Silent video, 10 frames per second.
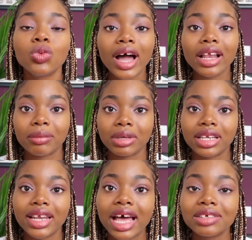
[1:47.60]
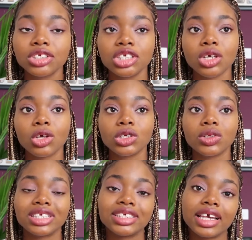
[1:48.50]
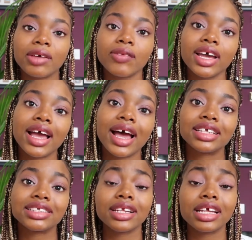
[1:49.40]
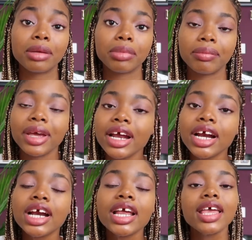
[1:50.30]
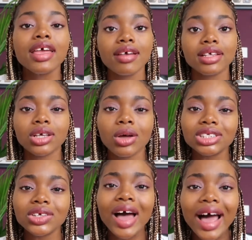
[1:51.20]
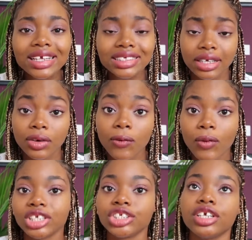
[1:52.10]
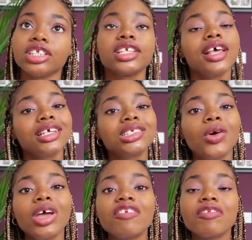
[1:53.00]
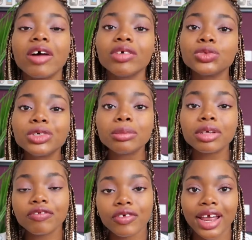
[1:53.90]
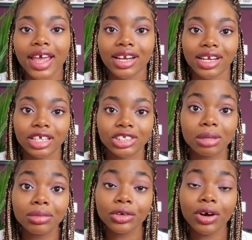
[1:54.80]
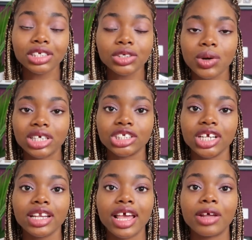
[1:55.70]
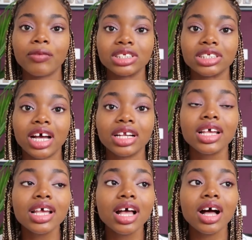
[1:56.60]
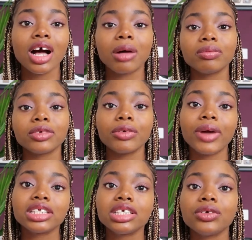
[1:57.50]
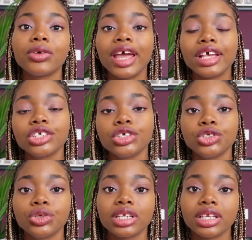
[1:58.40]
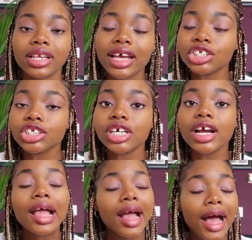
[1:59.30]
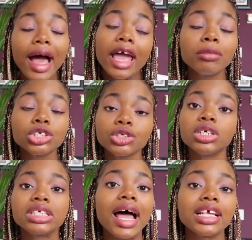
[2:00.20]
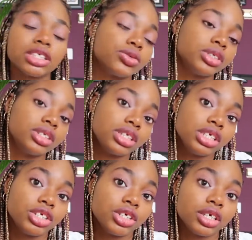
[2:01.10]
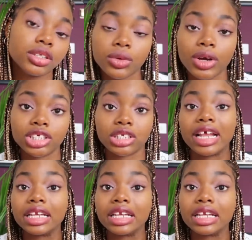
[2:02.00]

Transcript: while I'm in class, which is also the second way I study and prepare, is also asking questions. So if I was reading beforehand and I stumbled across a question and it was not corrected or answered during the lecture, I'm sure to ask the teacher the question. I